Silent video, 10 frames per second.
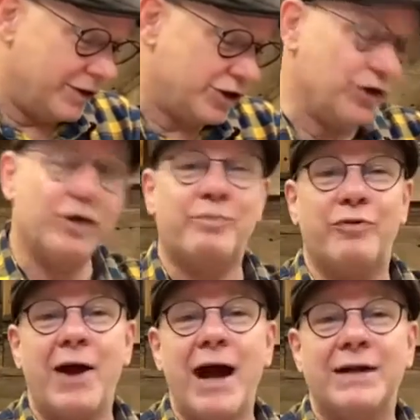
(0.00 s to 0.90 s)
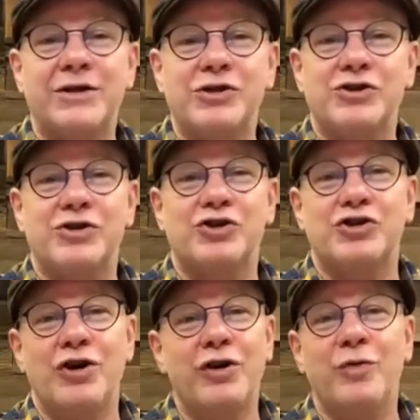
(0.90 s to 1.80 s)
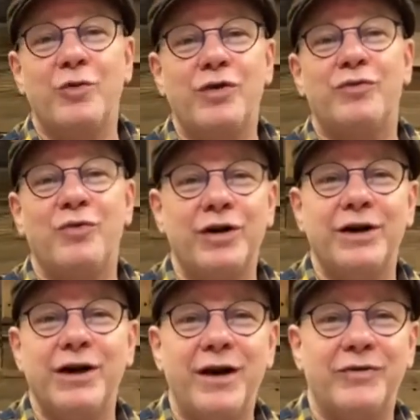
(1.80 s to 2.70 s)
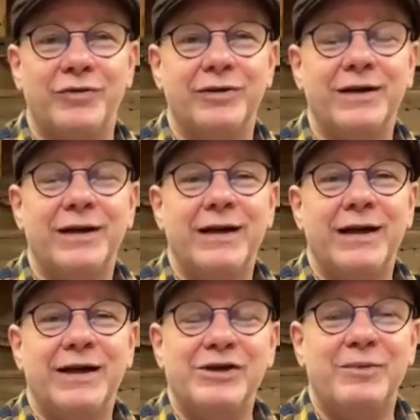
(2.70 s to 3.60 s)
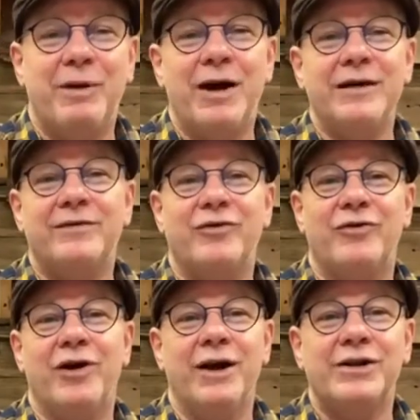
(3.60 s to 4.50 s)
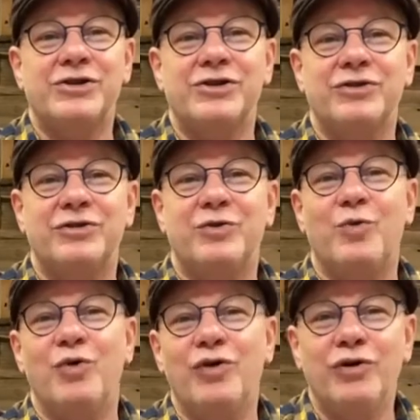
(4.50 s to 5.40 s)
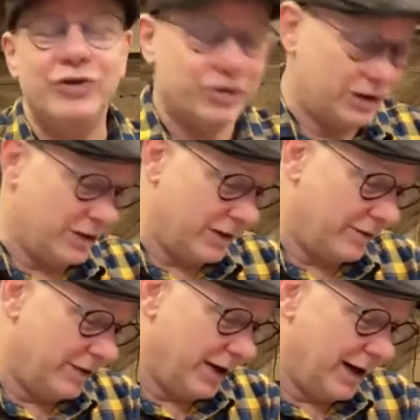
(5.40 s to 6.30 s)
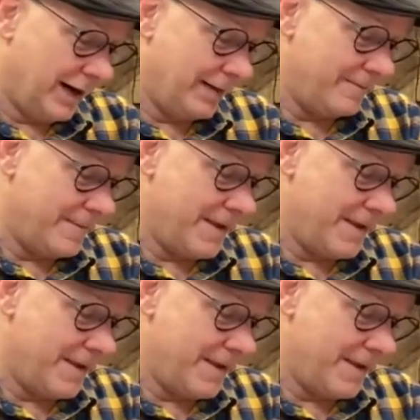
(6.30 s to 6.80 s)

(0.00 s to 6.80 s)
It's a good practice to share with one another in the body of Christ the words of God.